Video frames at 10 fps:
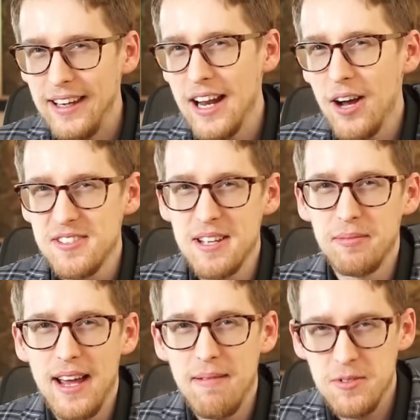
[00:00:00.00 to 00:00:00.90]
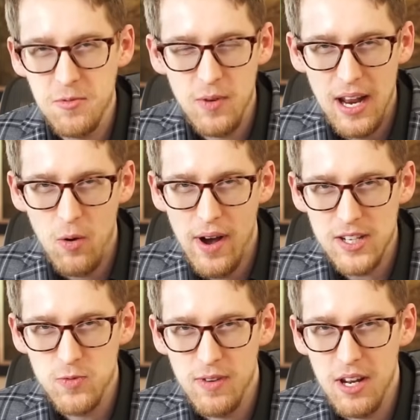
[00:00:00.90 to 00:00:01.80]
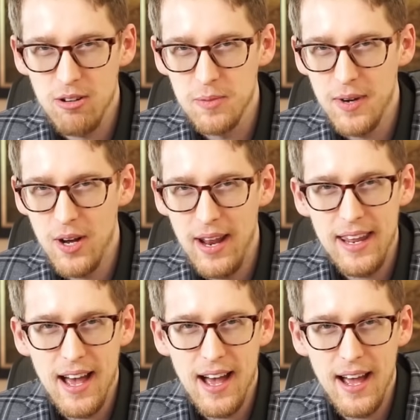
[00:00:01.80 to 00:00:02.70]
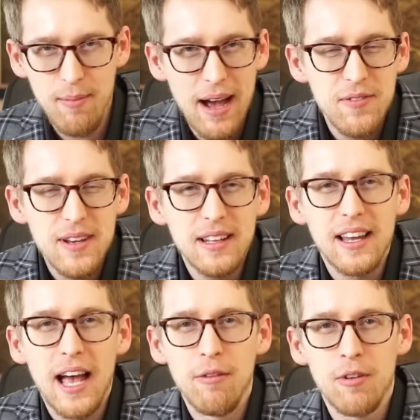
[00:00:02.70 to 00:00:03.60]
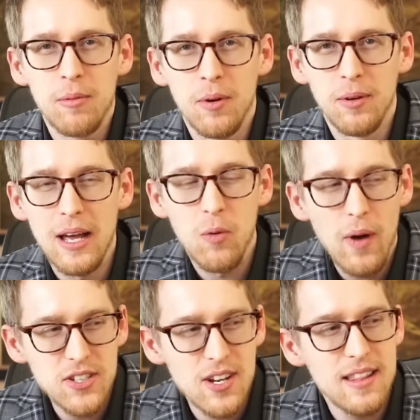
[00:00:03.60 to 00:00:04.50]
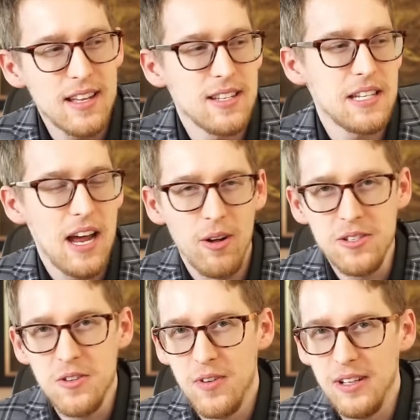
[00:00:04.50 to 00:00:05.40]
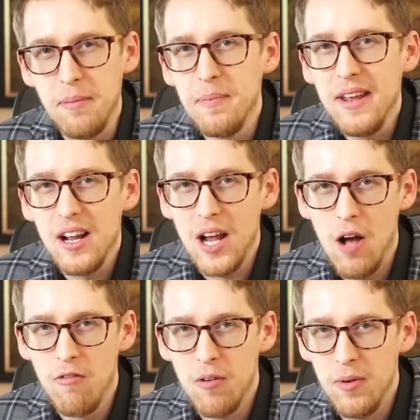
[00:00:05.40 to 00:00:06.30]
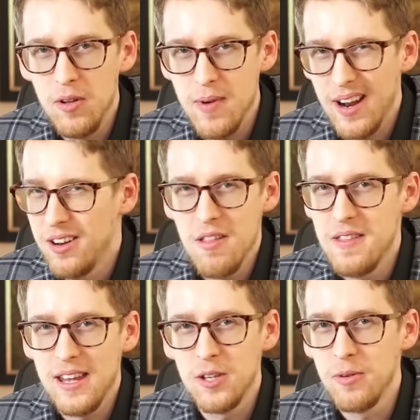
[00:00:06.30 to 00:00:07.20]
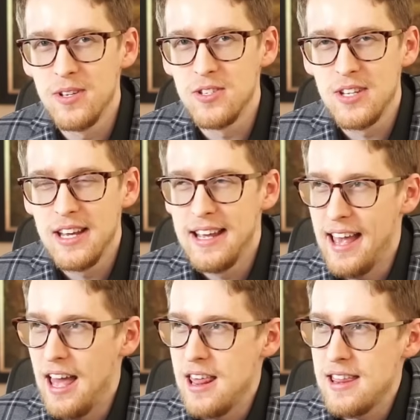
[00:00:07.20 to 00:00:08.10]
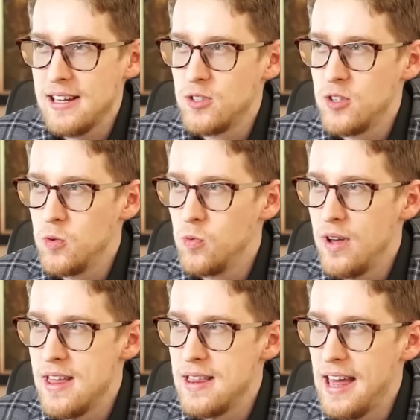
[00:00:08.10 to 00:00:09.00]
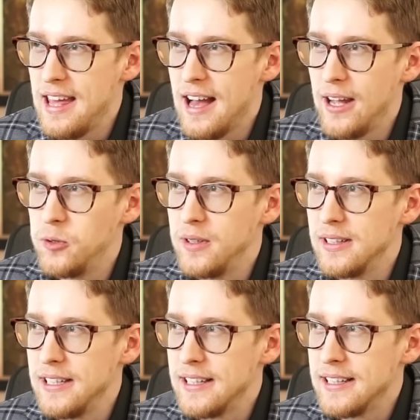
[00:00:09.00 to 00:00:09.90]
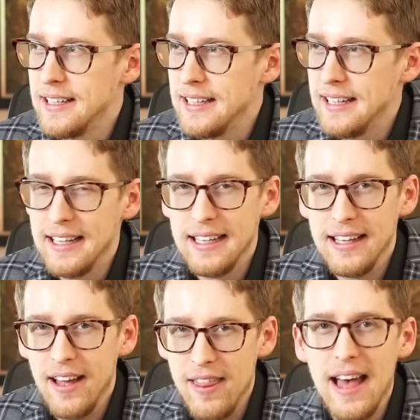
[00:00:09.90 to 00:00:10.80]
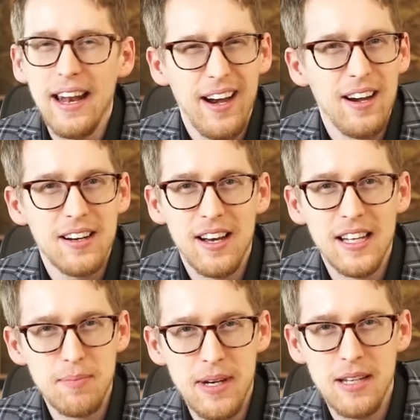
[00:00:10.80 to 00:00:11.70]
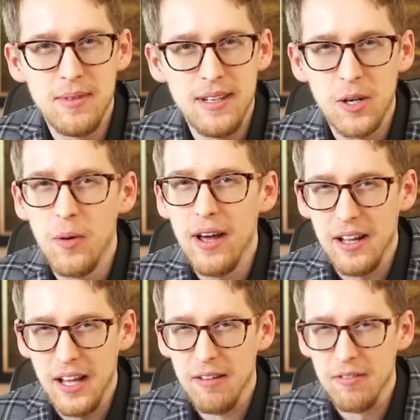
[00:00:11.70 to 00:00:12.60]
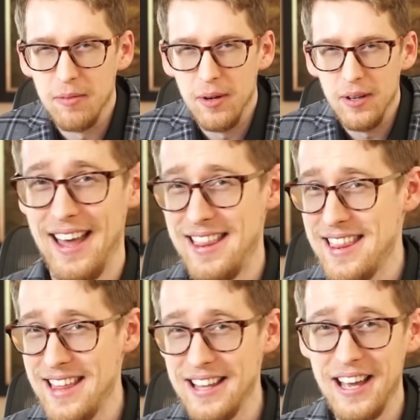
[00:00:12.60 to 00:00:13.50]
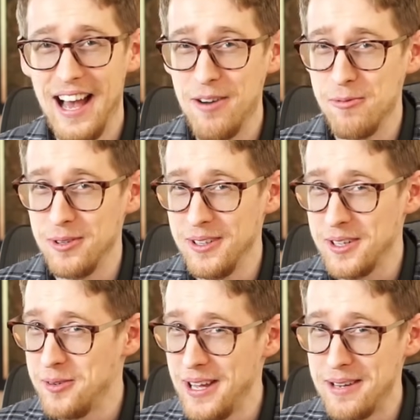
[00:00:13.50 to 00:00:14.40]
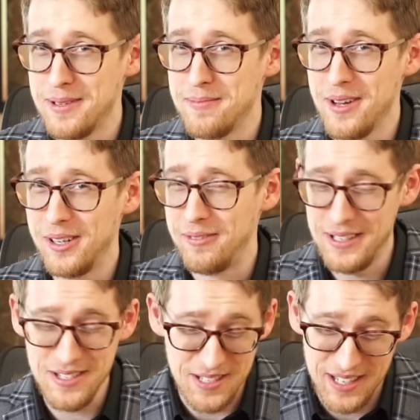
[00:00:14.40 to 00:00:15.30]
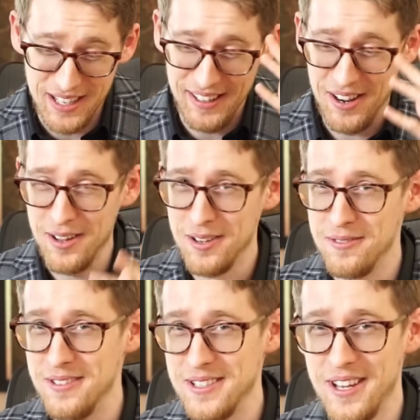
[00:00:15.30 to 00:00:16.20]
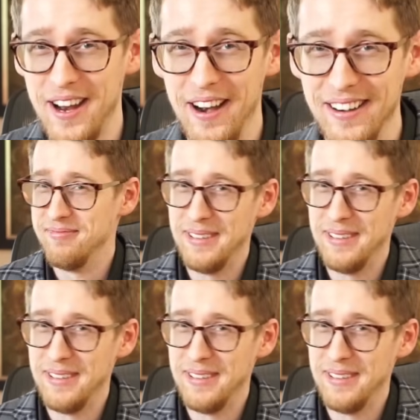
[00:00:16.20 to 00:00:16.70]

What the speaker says: You know, sometimes when I watch videos about AI, I feel uncomfortable. Now, watching this, I also felt a bit uncomfortable, but I don't think it was anything to do with AI, really. That haircut made me quite uncomfortable. I think that guy would look quite a bit better if he just cut all of his hair.